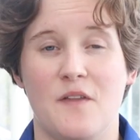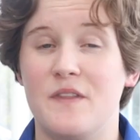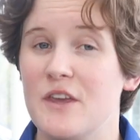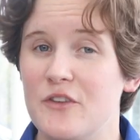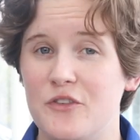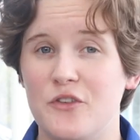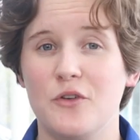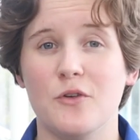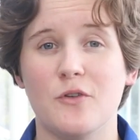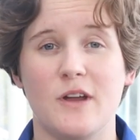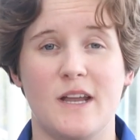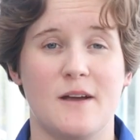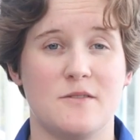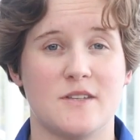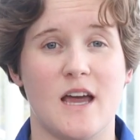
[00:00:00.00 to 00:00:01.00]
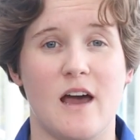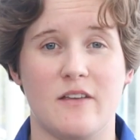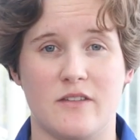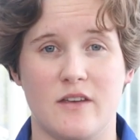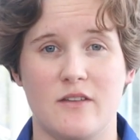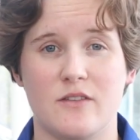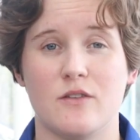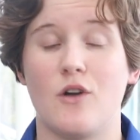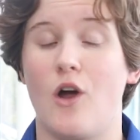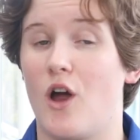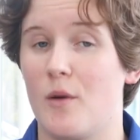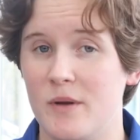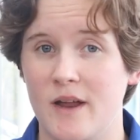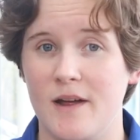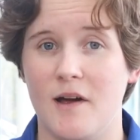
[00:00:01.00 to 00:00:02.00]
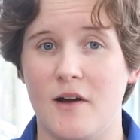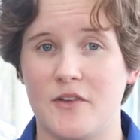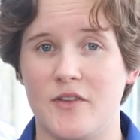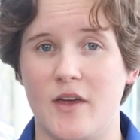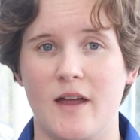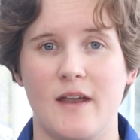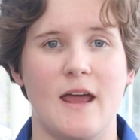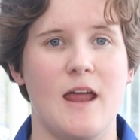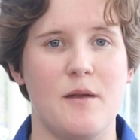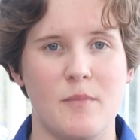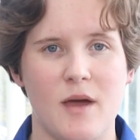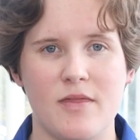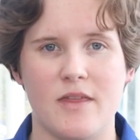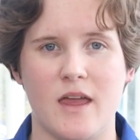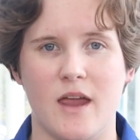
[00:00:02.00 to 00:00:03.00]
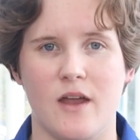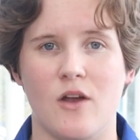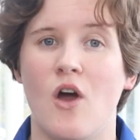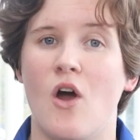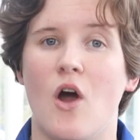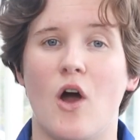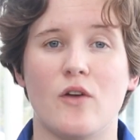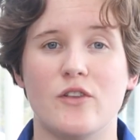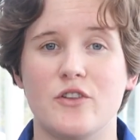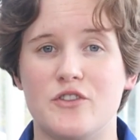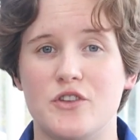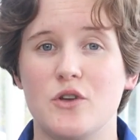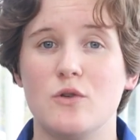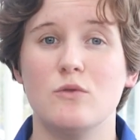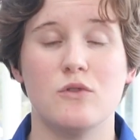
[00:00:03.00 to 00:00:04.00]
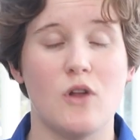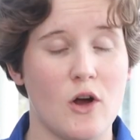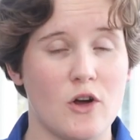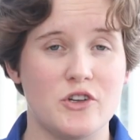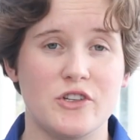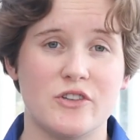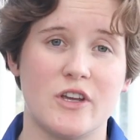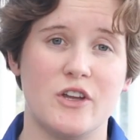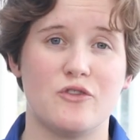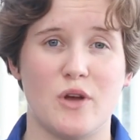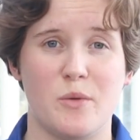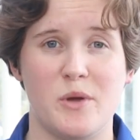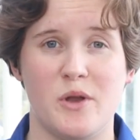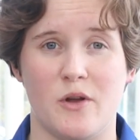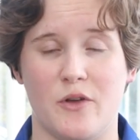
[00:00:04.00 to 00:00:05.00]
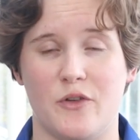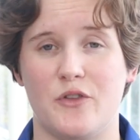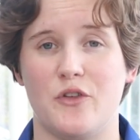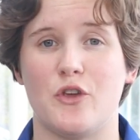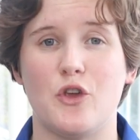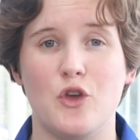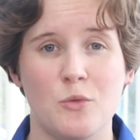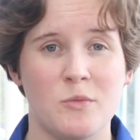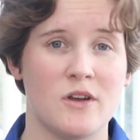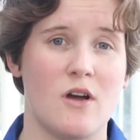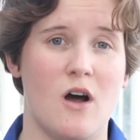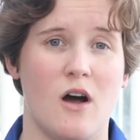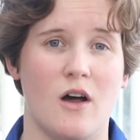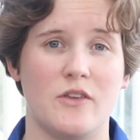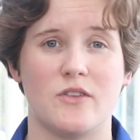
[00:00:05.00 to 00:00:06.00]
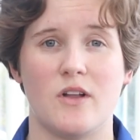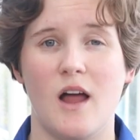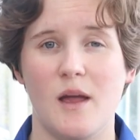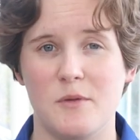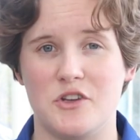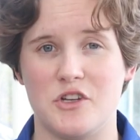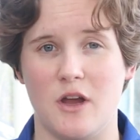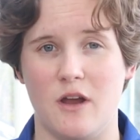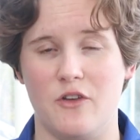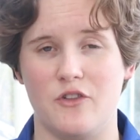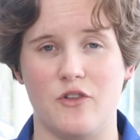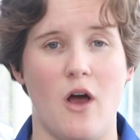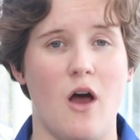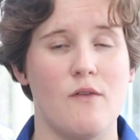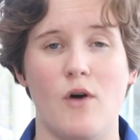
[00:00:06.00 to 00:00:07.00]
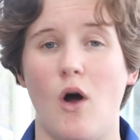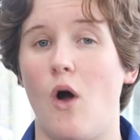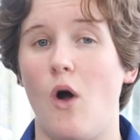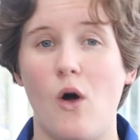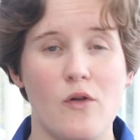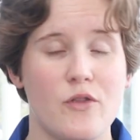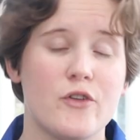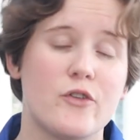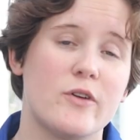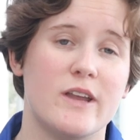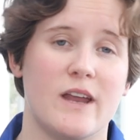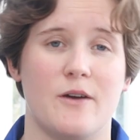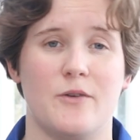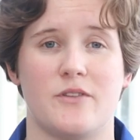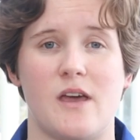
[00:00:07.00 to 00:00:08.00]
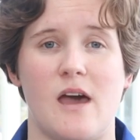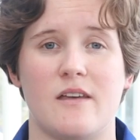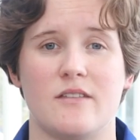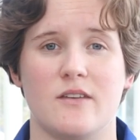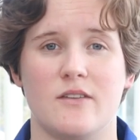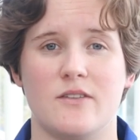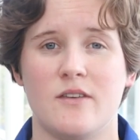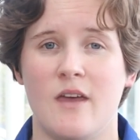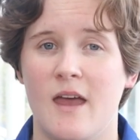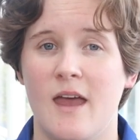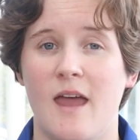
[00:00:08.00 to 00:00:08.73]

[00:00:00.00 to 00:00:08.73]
These two greenhouse gases, carbon dioxide and methane, are the two largest contributors to human-caused climate change of all the greenhouse gases,